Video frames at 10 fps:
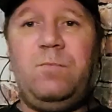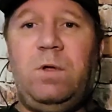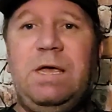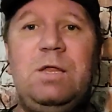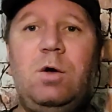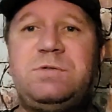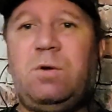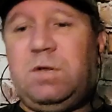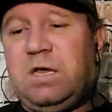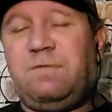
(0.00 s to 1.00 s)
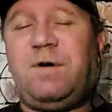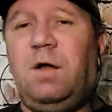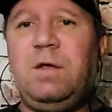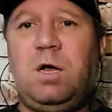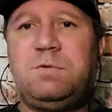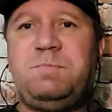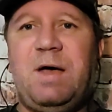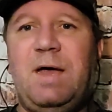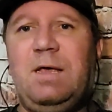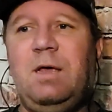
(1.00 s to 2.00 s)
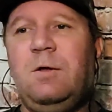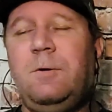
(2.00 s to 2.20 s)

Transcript: He knows that when Cavani comes back,